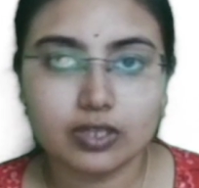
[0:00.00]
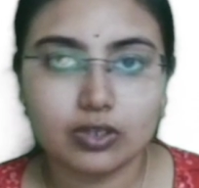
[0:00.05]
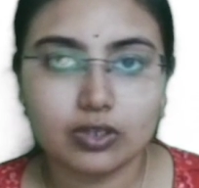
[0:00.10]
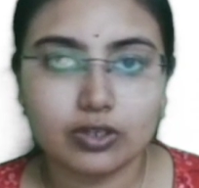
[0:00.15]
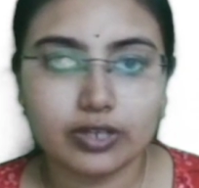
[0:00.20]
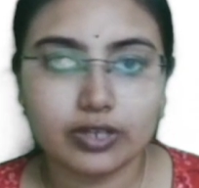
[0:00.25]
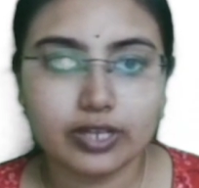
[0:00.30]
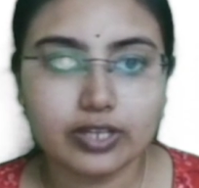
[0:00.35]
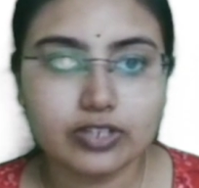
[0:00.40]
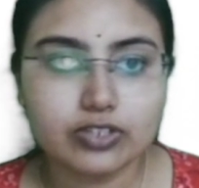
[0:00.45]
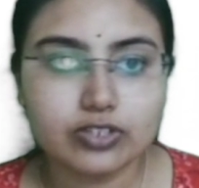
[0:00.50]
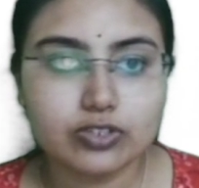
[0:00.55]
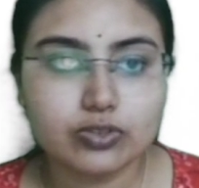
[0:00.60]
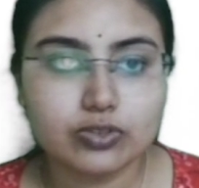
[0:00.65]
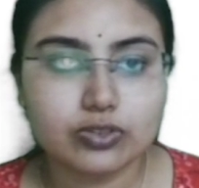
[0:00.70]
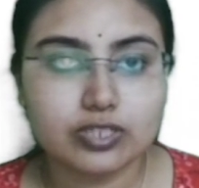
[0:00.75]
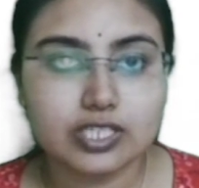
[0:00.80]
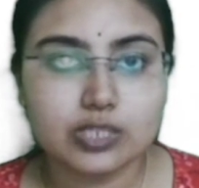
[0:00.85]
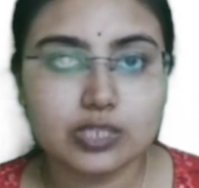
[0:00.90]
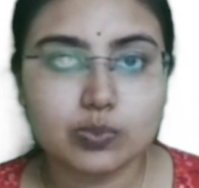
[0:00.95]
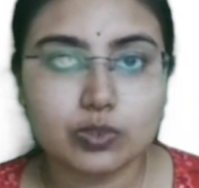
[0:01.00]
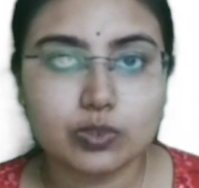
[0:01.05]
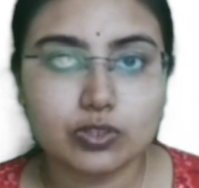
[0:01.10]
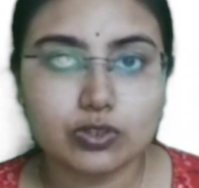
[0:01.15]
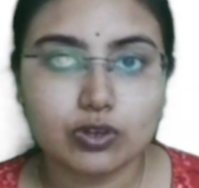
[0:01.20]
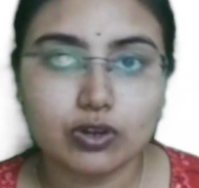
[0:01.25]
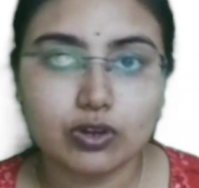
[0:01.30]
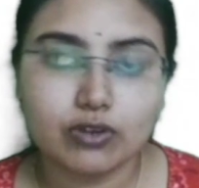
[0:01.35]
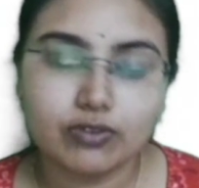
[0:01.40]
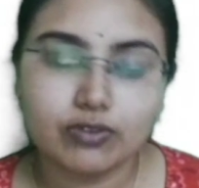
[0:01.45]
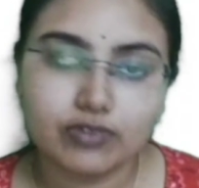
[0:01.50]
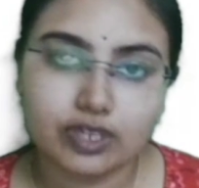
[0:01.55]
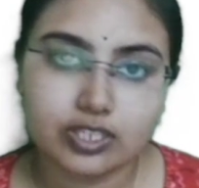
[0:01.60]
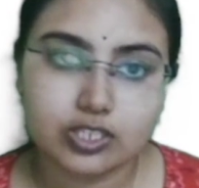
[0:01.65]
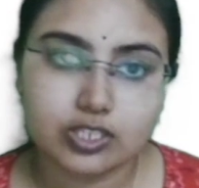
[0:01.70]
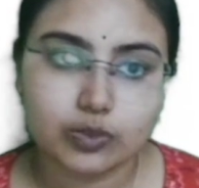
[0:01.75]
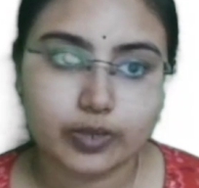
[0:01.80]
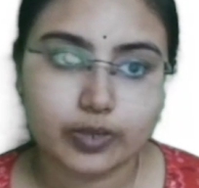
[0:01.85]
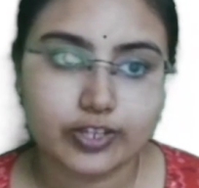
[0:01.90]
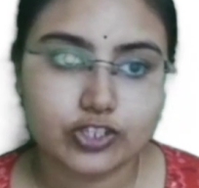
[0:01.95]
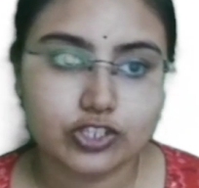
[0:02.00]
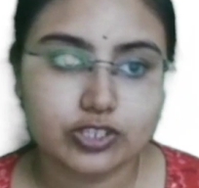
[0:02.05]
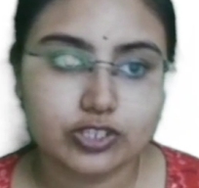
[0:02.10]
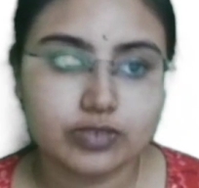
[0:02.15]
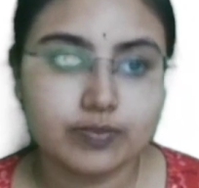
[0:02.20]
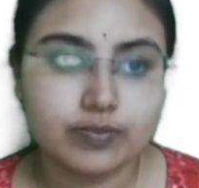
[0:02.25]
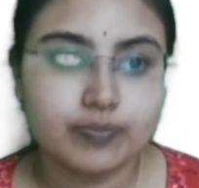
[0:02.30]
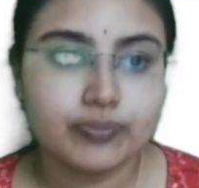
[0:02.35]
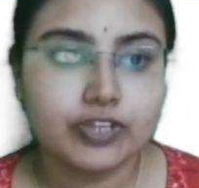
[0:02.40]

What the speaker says: Alright, so this was your first question.